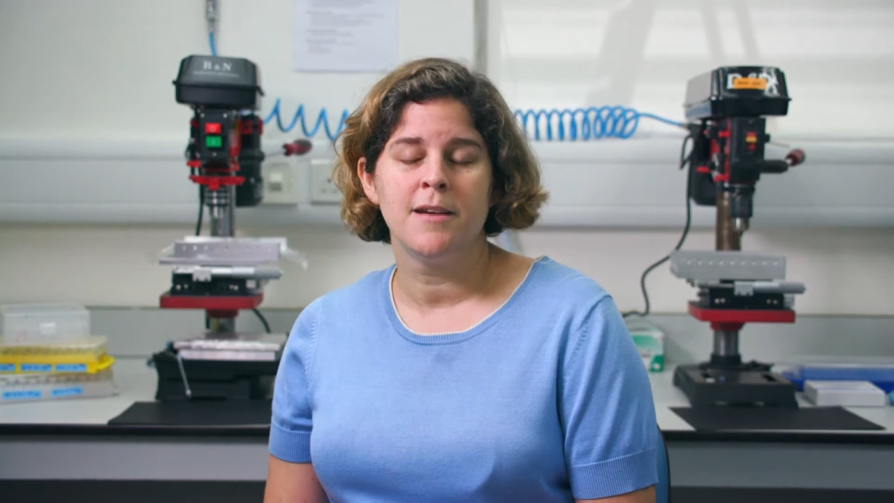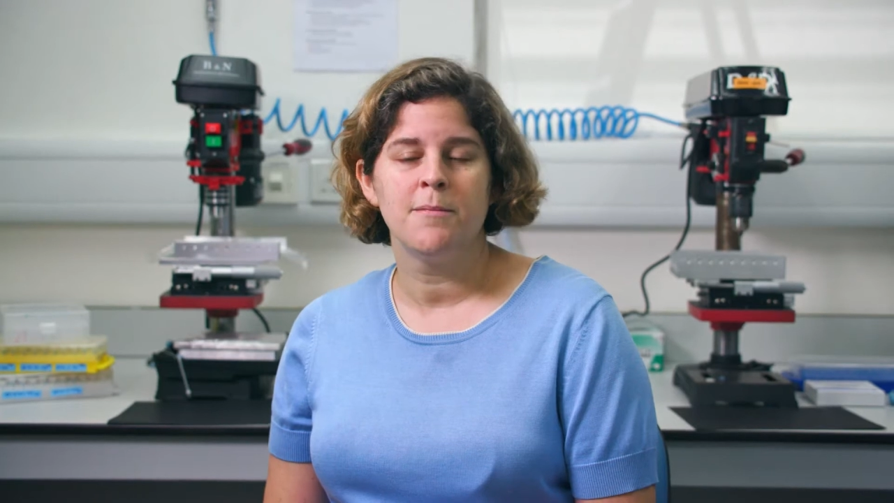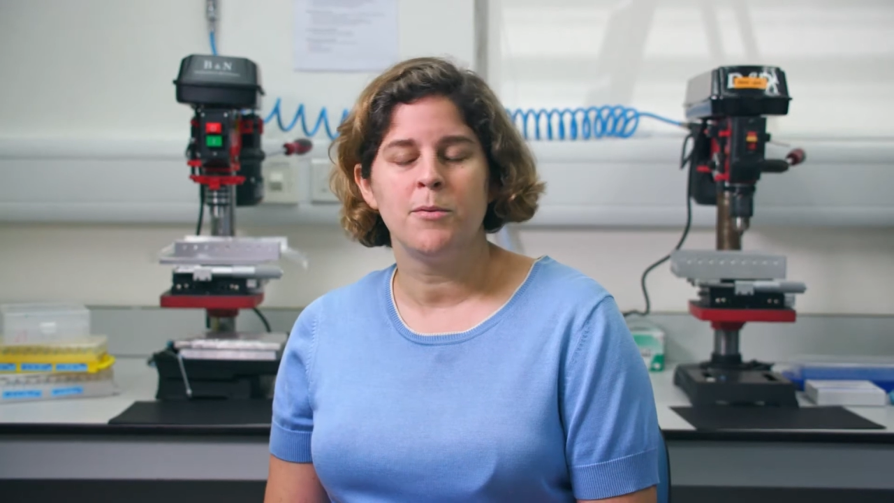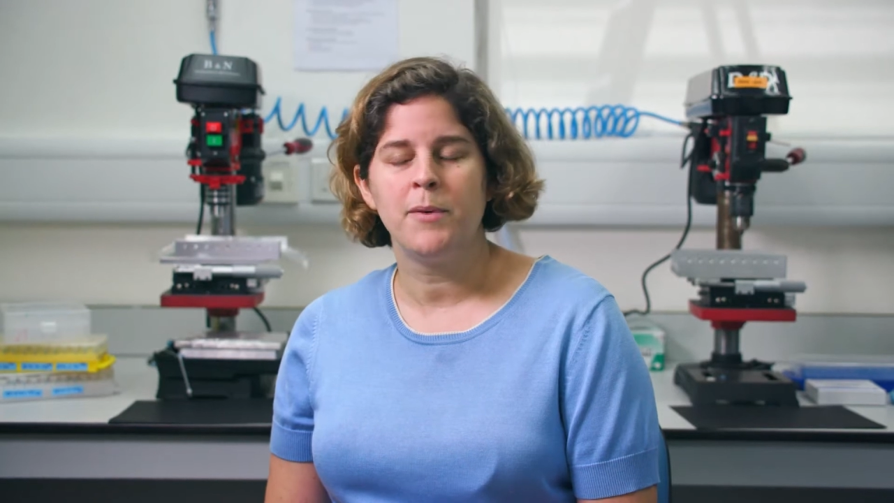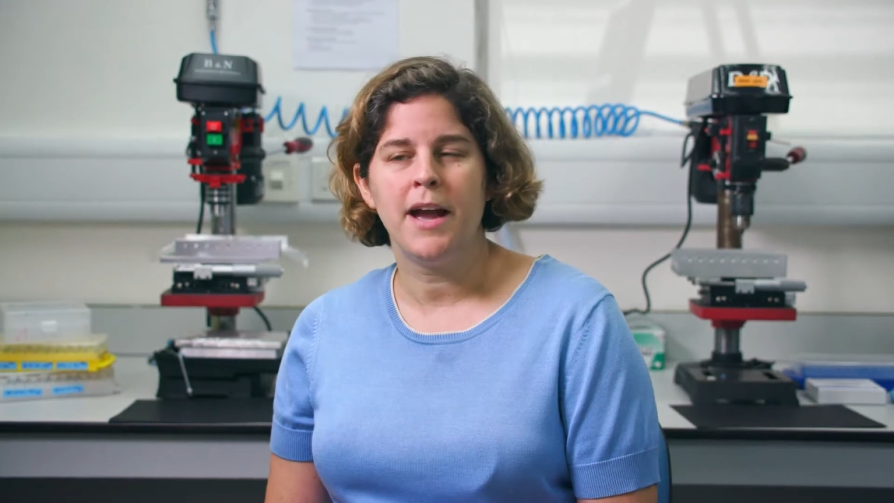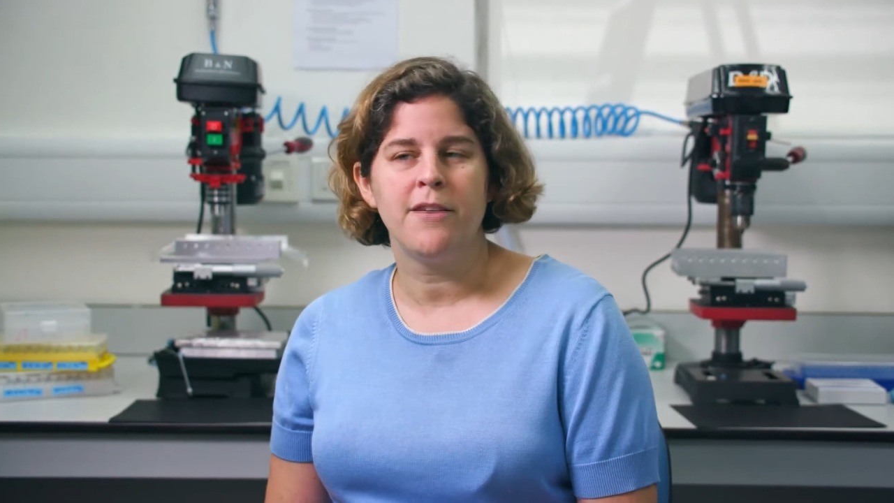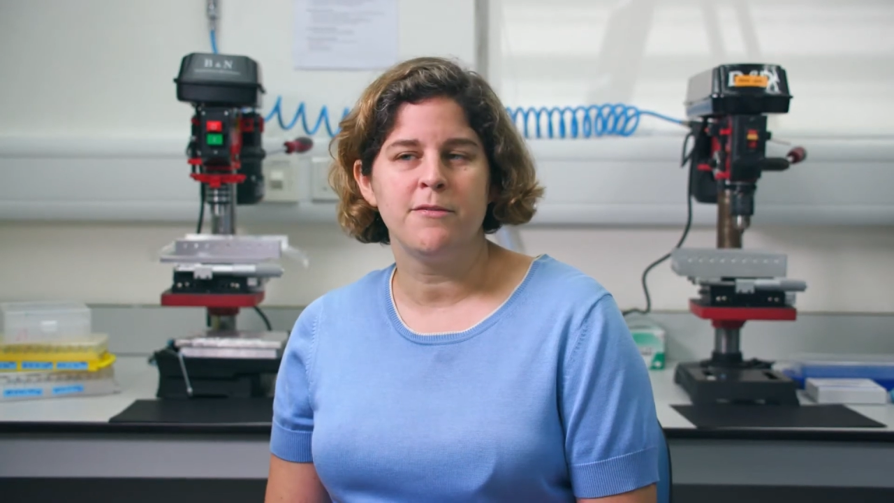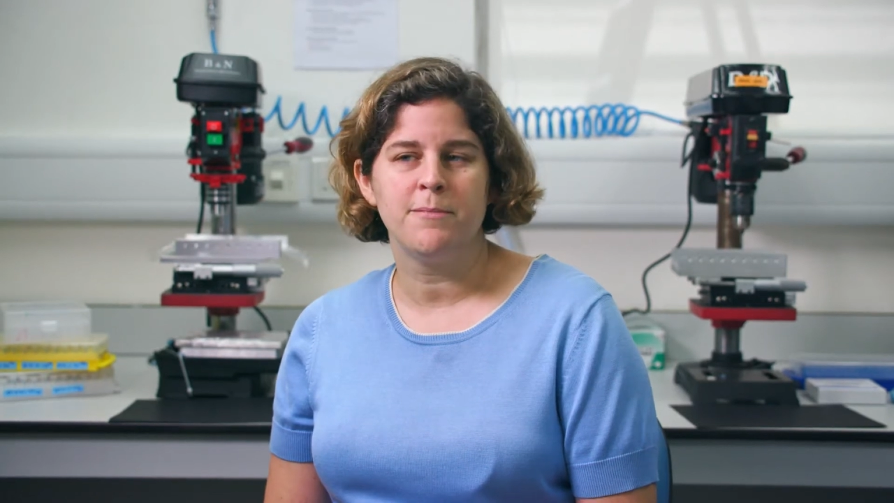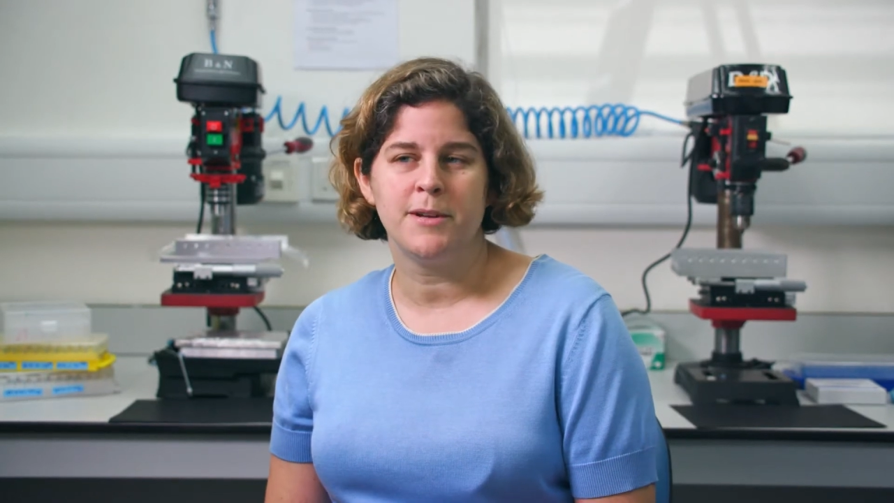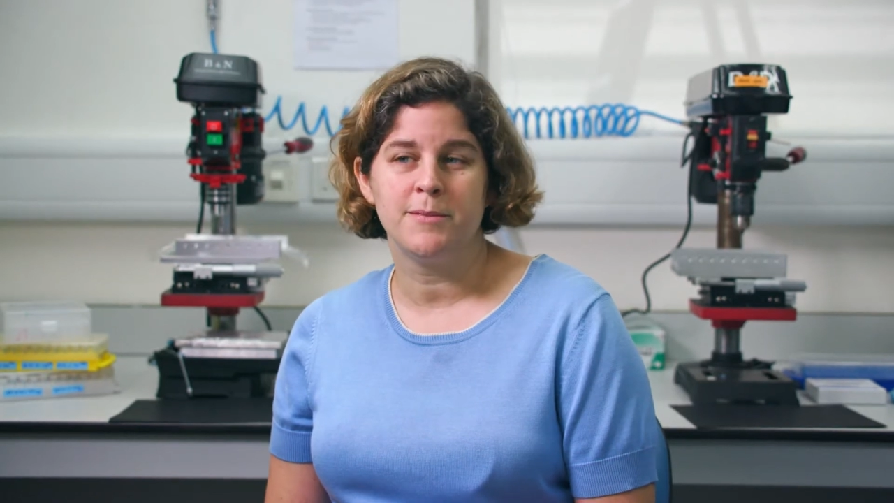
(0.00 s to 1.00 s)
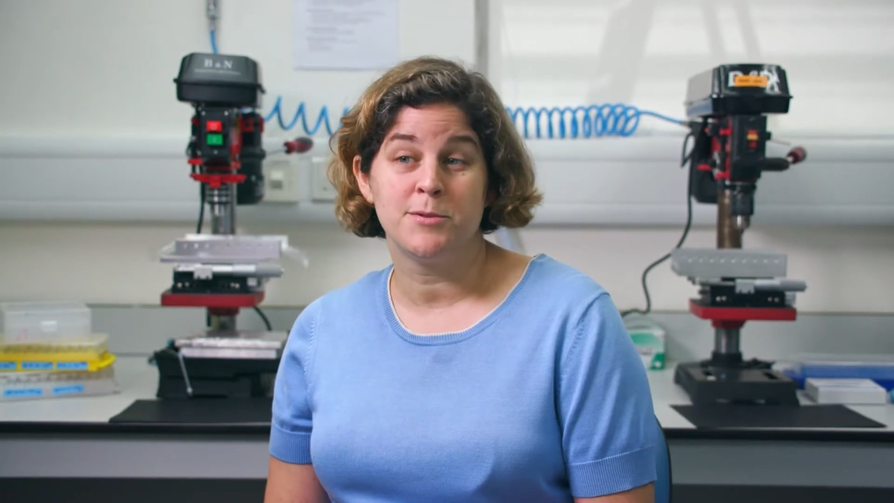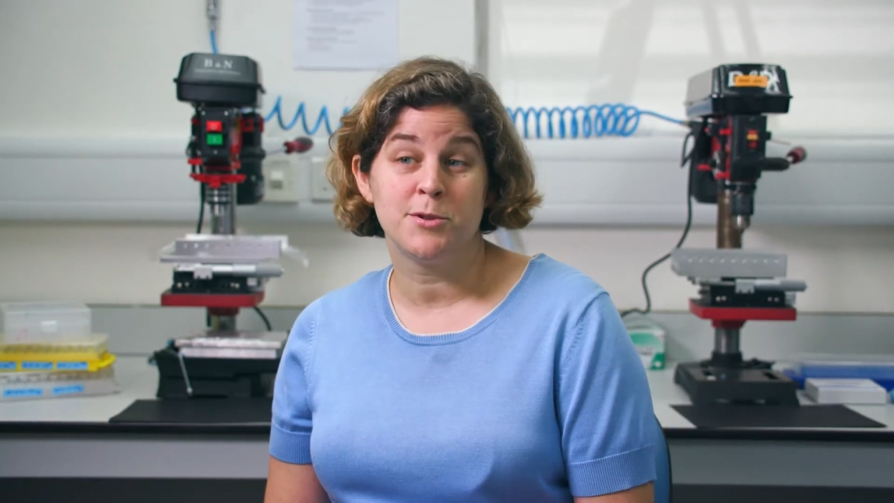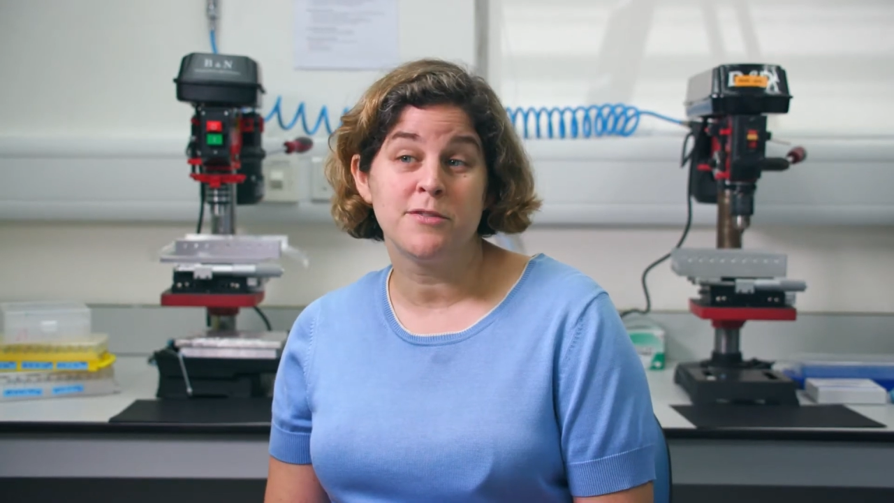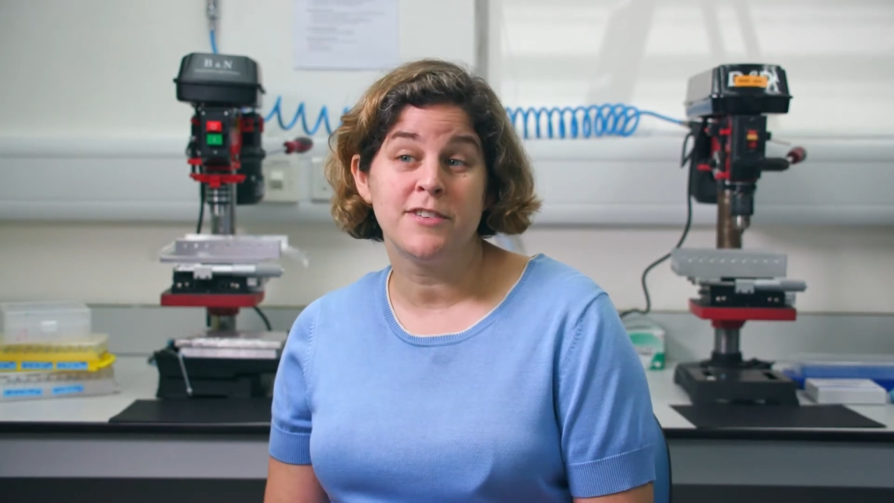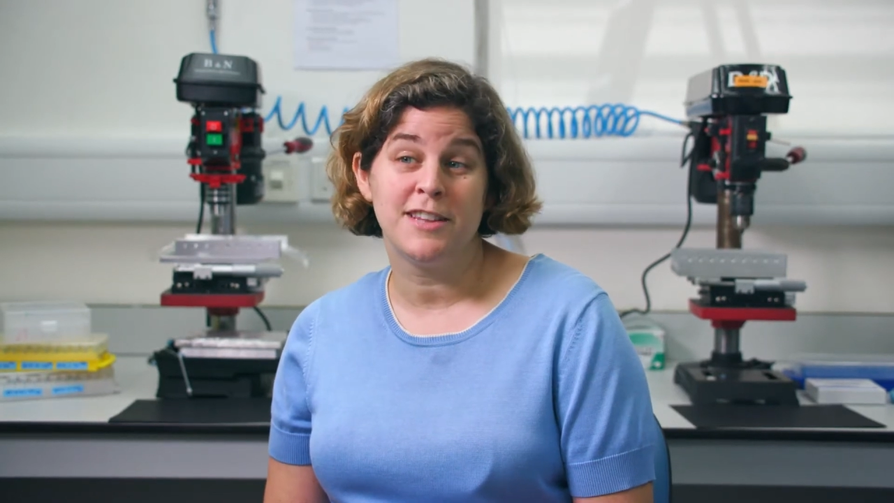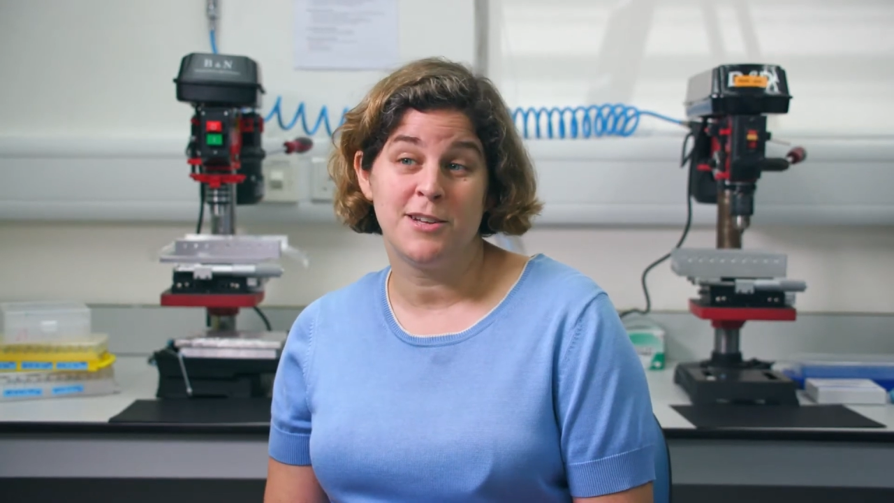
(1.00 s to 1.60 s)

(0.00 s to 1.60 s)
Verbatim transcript: But we haven't been observing